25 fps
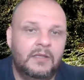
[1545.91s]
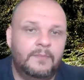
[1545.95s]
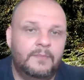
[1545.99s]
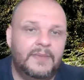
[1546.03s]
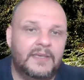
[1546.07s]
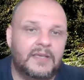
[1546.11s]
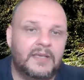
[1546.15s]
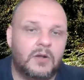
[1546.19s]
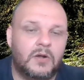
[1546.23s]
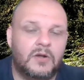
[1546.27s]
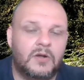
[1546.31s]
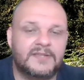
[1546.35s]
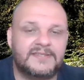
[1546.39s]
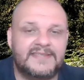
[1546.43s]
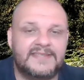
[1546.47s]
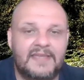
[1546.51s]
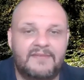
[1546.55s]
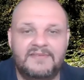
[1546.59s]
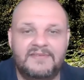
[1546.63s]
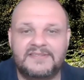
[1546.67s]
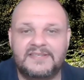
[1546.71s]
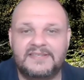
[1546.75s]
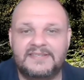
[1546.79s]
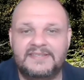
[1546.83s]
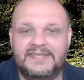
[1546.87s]
because there
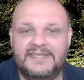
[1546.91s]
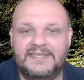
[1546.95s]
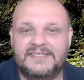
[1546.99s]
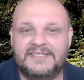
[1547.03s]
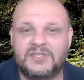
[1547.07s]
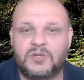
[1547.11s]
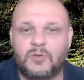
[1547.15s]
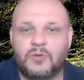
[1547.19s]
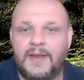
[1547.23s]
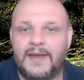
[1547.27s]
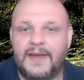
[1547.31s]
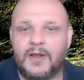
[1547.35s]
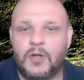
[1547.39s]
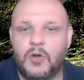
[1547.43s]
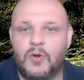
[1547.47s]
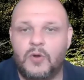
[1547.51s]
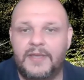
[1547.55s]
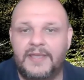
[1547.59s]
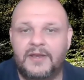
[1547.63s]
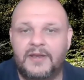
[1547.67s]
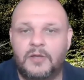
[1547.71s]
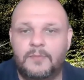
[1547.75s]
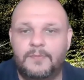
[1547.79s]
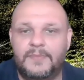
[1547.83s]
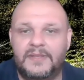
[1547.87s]
is a T square
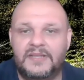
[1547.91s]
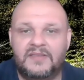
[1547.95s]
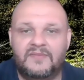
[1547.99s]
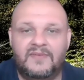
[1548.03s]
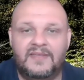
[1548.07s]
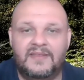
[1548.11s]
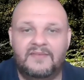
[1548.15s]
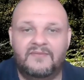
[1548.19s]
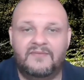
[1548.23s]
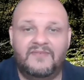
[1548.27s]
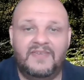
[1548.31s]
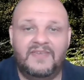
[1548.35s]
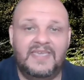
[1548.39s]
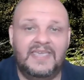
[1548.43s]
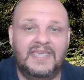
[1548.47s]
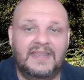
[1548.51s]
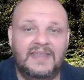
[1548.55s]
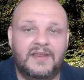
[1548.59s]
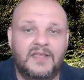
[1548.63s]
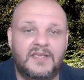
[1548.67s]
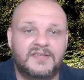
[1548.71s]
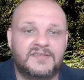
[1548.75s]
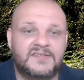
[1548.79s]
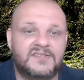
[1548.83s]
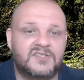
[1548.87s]
going on between
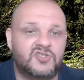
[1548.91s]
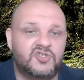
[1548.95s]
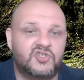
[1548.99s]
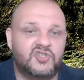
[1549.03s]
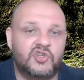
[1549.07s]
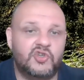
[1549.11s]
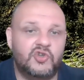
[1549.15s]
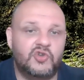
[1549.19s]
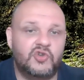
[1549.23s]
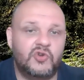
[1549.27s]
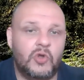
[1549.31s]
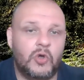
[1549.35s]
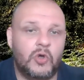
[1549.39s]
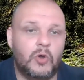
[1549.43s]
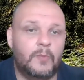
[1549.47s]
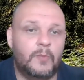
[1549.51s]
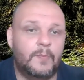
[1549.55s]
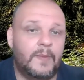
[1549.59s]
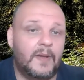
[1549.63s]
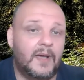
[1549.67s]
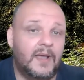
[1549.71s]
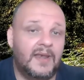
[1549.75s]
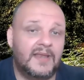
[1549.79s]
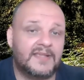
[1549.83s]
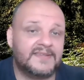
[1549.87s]
Venus, Juno,
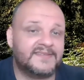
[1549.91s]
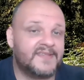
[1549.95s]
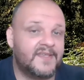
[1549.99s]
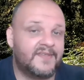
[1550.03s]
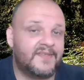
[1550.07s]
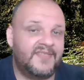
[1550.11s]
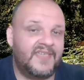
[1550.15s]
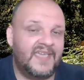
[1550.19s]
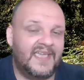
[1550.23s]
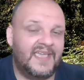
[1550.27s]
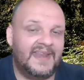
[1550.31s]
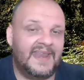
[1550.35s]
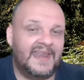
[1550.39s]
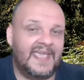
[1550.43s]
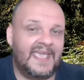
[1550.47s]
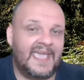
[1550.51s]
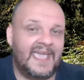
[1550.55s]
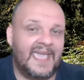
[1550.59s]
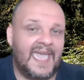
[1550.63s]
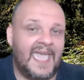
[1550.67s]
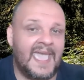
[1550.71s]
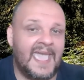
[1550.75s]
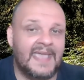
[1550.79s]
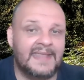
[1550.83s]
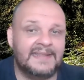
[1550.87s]
Pallas
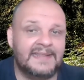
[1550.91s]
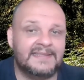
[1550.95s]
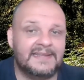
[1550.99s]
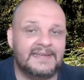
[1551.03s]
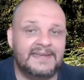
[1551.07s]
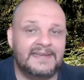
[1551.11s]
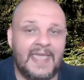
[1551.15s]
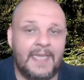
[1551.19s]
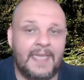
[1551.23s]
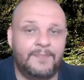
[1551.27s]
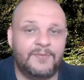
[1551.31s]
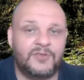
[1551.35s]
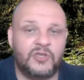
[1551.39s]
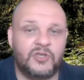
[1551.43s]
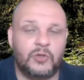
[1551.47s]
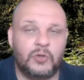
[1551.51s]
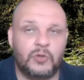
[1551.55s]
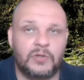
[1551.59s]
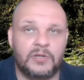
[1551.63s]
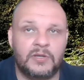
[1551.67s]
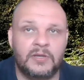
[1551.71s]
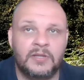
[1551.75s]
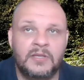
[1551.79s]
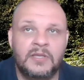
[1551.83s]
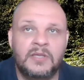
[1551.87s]
Athene, and
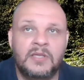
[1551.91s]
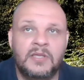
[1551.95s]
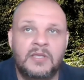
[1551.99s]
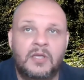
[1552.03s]
Neptune,